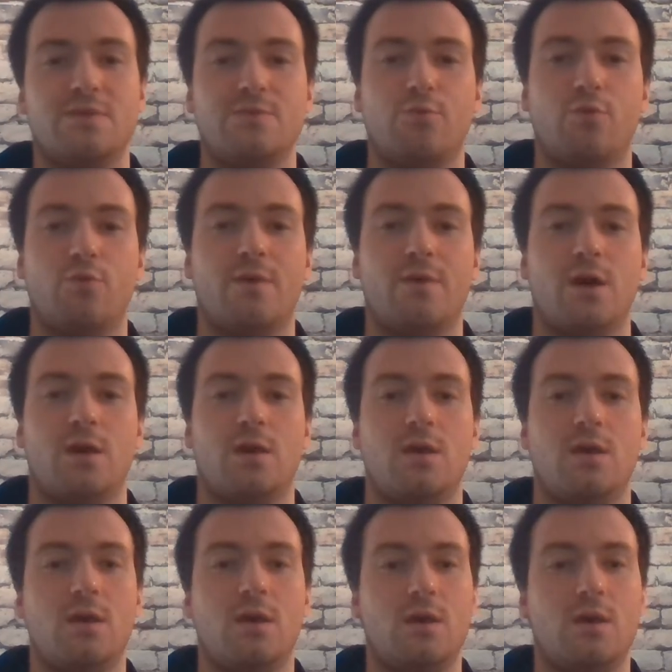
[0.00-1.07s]
People might,
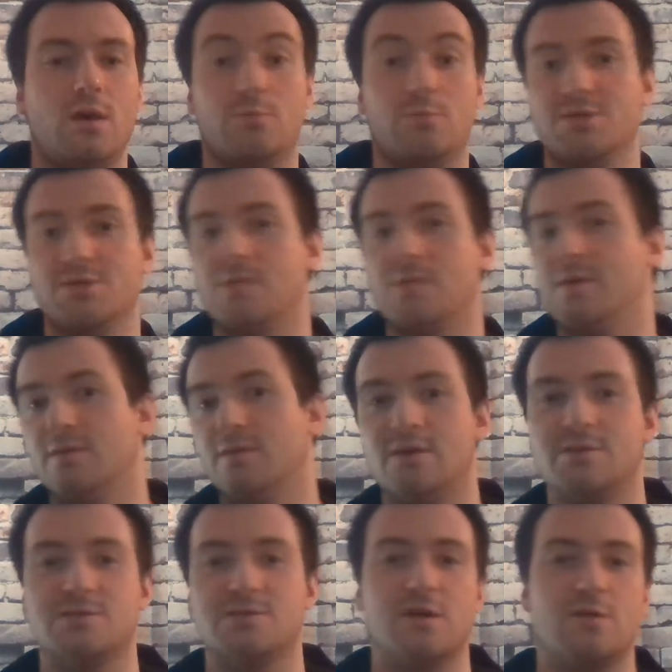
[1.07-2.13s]
and we'll talk about the
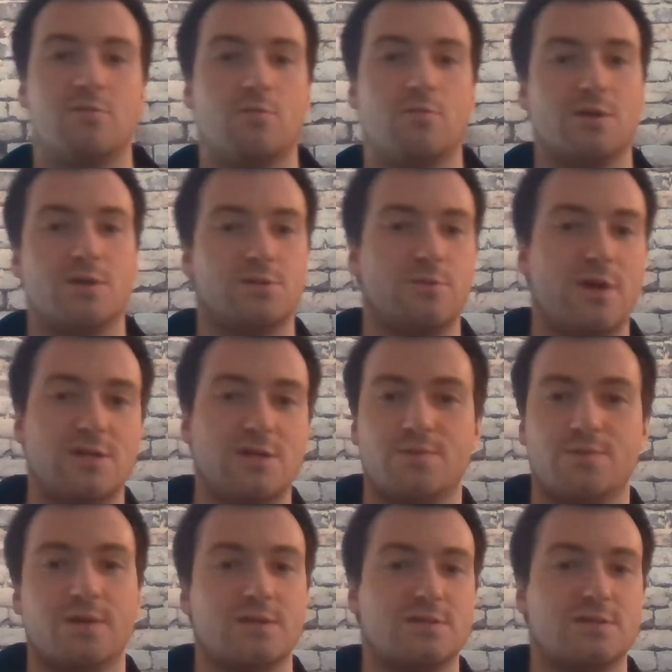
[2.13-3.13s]
later slate, Russell Westbrook.